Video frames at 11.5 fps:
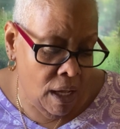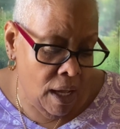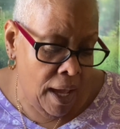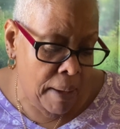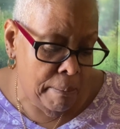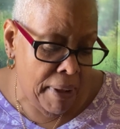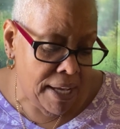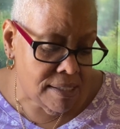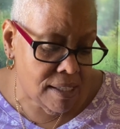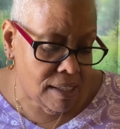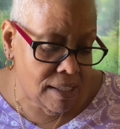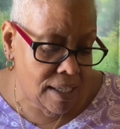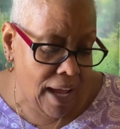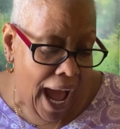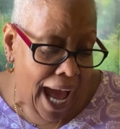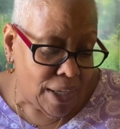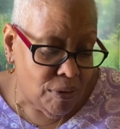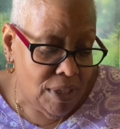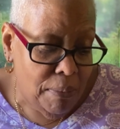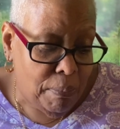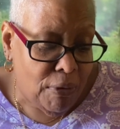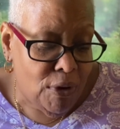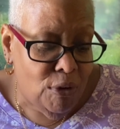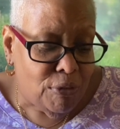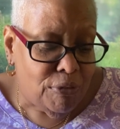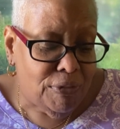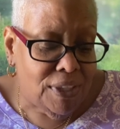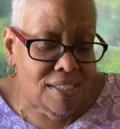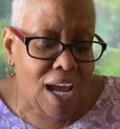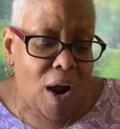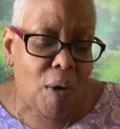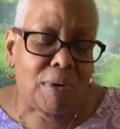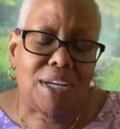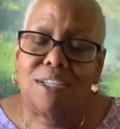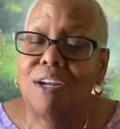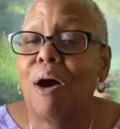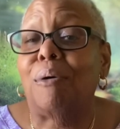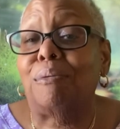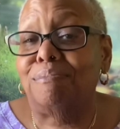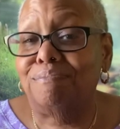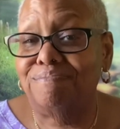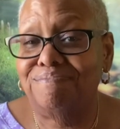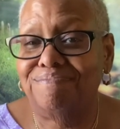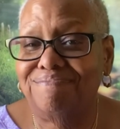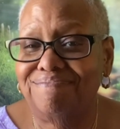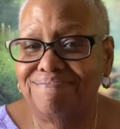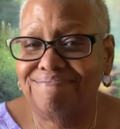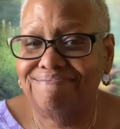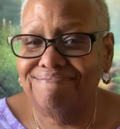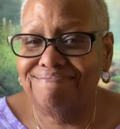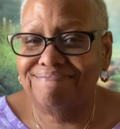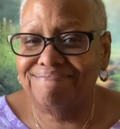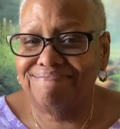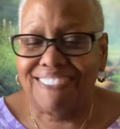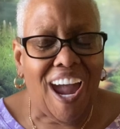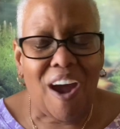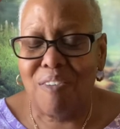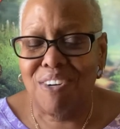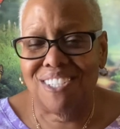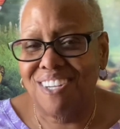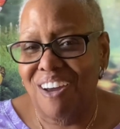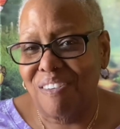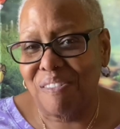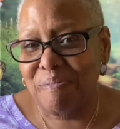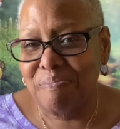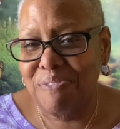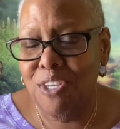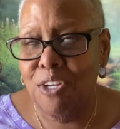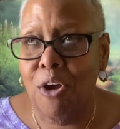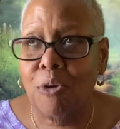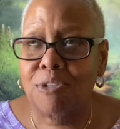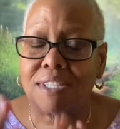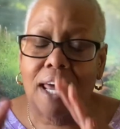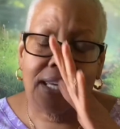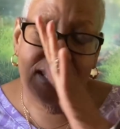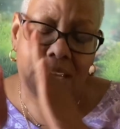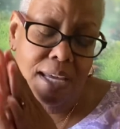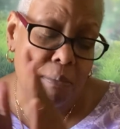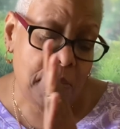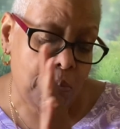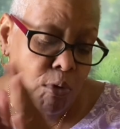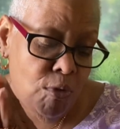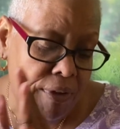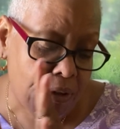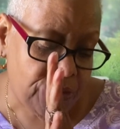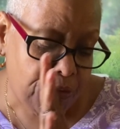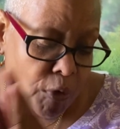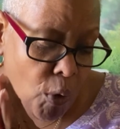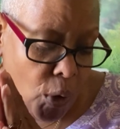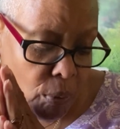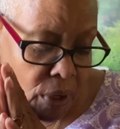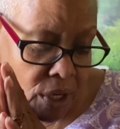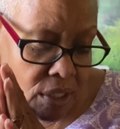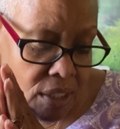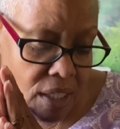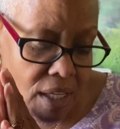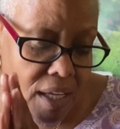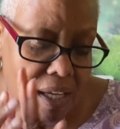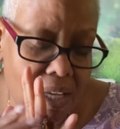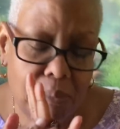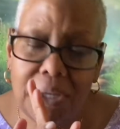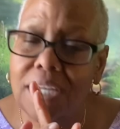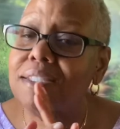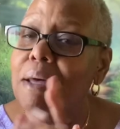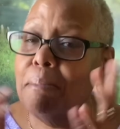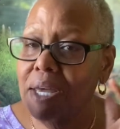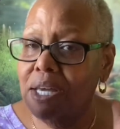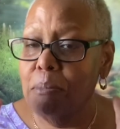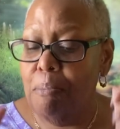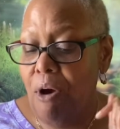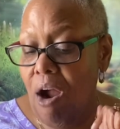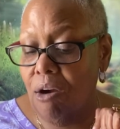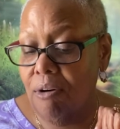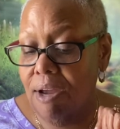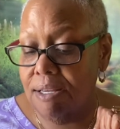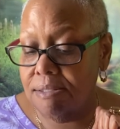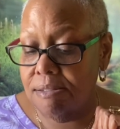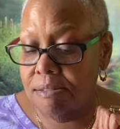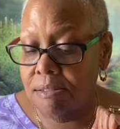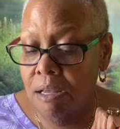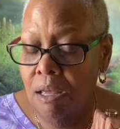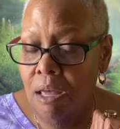And basically, I don't need proof because I already know. I already know. It's like keep moving forward because I'm making progress.